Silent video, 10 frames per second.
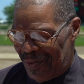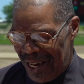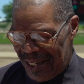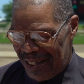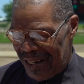
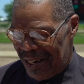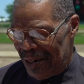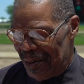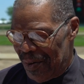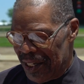
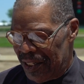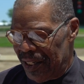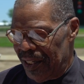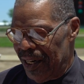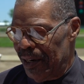fascinating
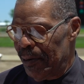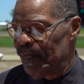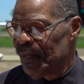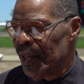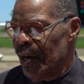question.
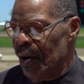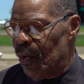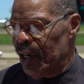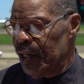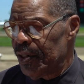Um,
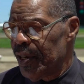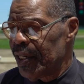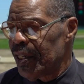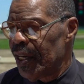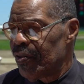one of the
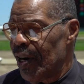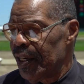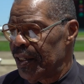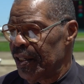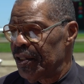things I try
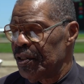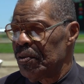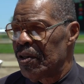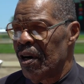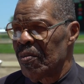to teach
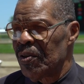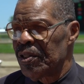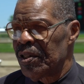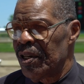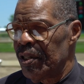
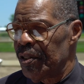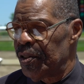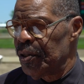newcomers is